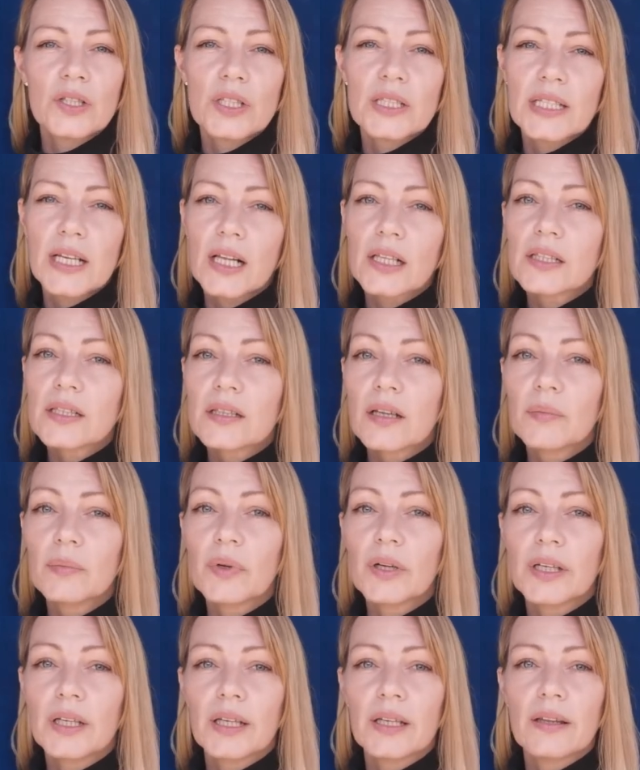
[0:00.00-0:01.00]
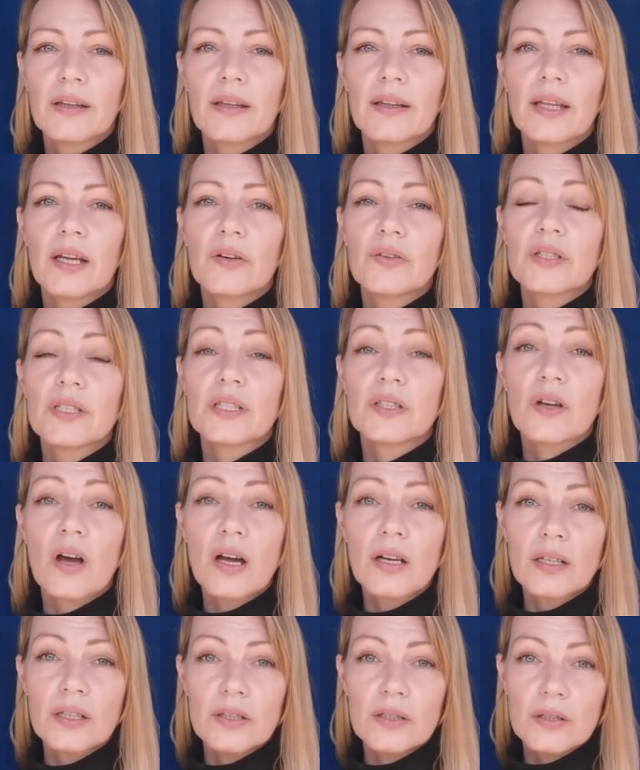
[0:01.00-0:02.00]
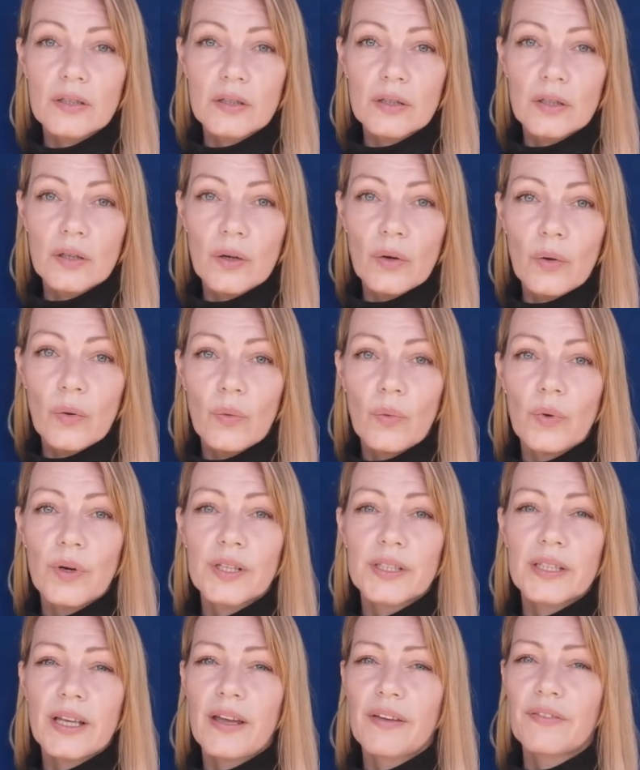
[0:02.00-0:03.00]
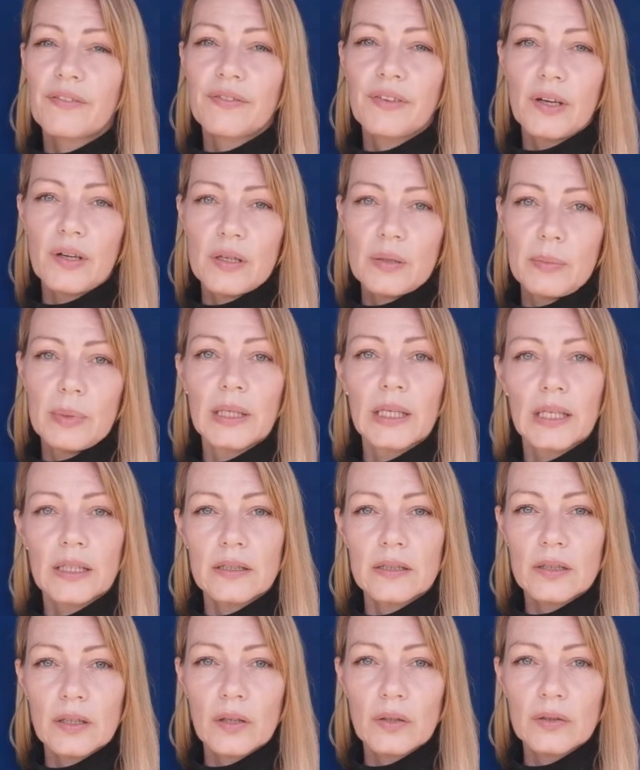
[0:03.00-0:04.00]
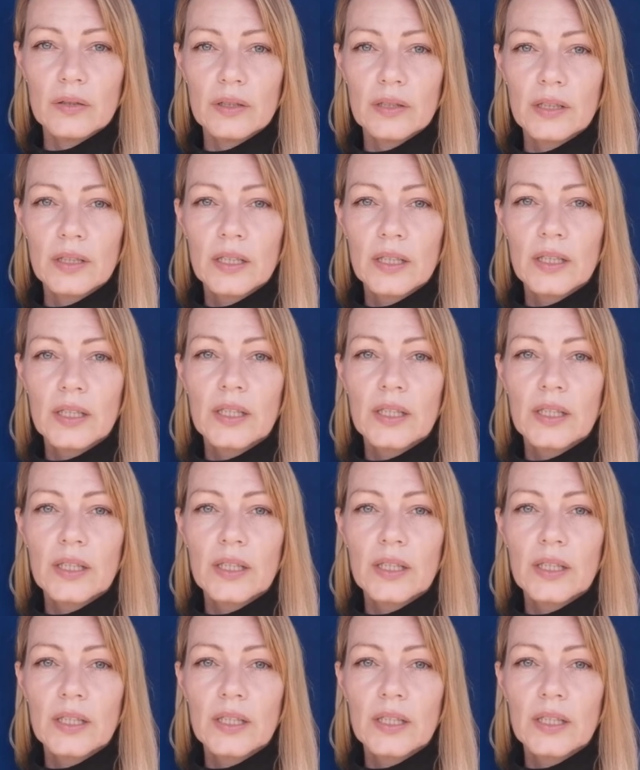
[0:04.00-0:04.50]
To tell somebody that they are dishonest was a very big insult.